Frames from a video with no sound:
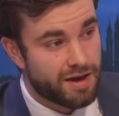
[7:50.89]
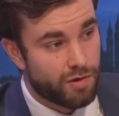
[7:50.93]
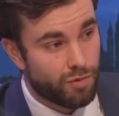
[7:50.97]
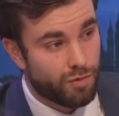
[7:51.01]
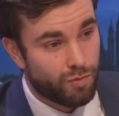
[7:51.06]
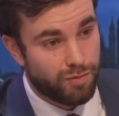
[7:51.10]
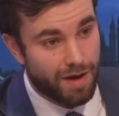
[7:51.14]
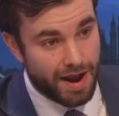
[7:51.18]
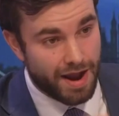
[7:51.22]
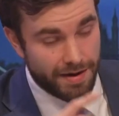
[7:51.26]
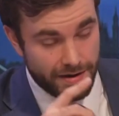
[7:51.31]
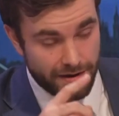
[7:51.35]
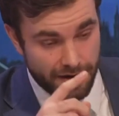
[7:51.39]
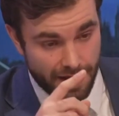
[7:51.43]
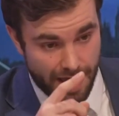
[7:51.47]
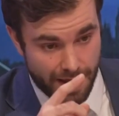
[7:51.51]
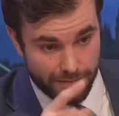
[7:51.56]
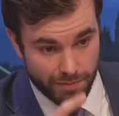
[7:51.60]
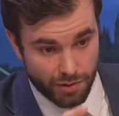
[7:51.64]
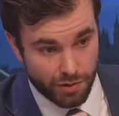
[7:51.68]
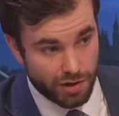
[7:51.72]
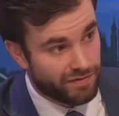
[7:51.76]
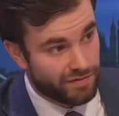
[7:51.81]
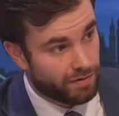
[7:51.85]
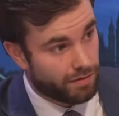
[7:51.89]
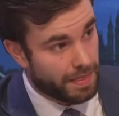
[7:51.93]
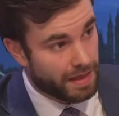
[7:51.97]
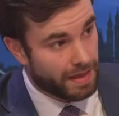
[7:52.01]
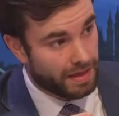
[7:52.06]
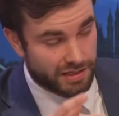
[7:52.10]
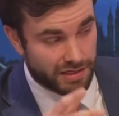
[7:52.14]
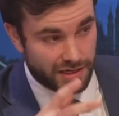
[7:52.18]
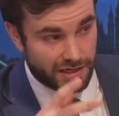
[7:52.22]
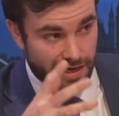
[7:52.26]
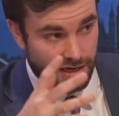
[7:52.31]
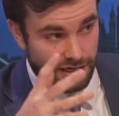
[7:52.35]
Moreover, when
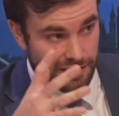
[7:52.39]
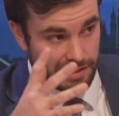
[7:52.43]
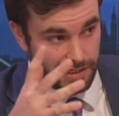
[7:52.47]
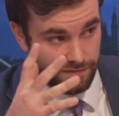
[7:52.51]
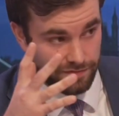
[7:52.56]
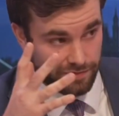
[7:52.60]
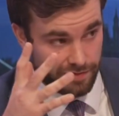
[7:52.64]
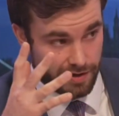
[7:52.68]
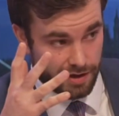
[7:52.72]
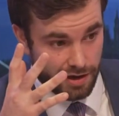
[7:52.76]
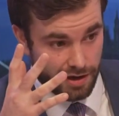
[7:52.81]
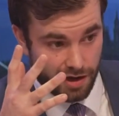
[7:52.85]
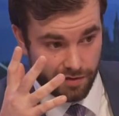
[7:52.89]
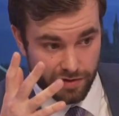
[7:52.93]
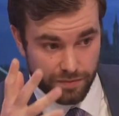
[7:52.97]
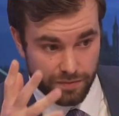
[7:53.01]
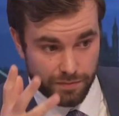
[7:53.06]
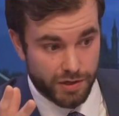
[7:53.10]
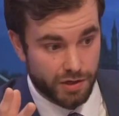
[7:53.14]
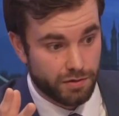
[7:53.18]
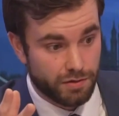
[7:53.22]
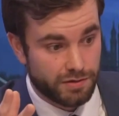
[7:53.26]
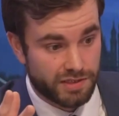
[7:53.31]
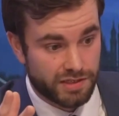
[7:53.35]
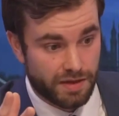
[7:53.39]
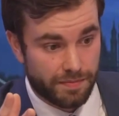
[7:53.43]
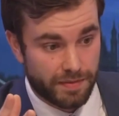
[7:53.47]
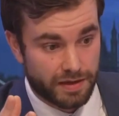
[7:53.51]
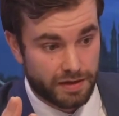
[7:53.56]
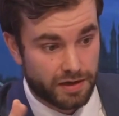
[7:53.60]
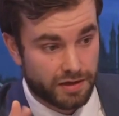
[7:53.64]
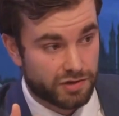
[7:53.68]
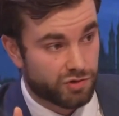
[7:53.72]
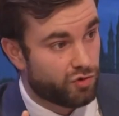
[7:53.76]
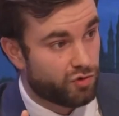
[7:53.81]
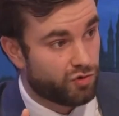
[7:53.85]
there's a case of abuse, something
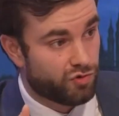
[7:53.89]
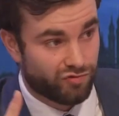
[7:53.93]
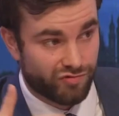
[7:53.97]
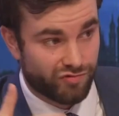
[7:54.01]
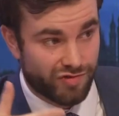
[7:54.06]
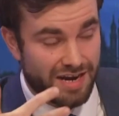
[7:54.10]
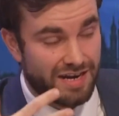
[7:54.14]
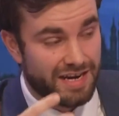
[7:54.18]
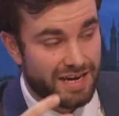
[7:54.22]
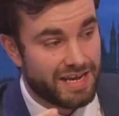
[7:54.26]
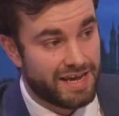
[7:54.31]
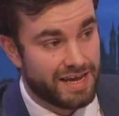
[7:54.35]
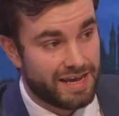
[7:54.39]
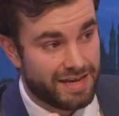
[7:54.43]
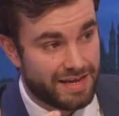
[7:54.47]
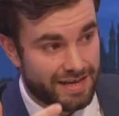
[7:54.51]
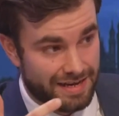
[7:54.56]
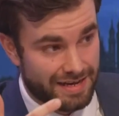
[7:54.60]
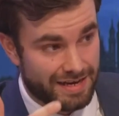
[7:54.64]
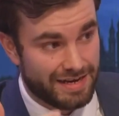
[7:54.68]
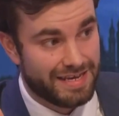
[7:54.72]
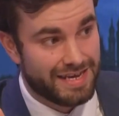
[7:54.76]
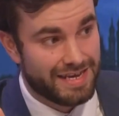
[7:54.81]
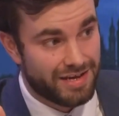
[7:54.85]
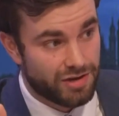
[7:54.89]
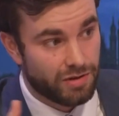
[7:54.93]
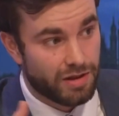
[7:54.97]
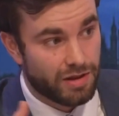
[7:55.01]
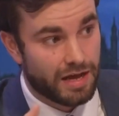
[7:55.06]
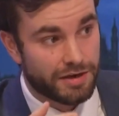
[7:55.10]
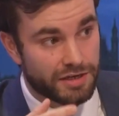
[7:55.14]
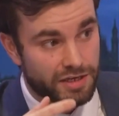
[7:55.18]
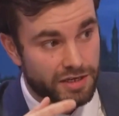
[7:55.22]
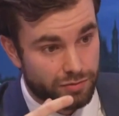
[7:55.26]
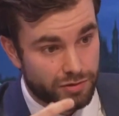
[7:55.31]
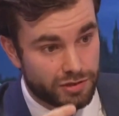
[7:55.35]
that's already illegal
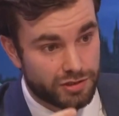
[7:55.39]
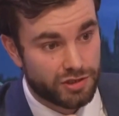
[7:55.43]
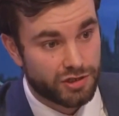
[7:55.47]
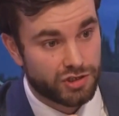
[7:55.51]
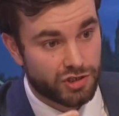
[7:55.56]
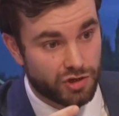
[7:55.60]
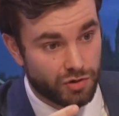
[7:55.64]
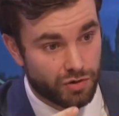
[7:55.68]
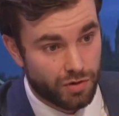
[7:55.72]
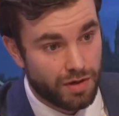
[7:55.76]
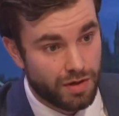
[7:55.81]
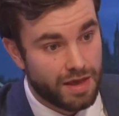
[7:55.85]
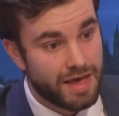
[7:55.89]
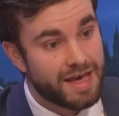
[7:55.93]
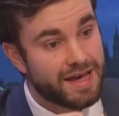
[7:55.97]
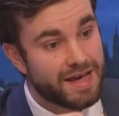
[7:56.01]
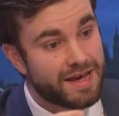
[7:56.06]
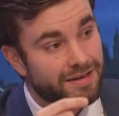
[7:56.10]
under British law,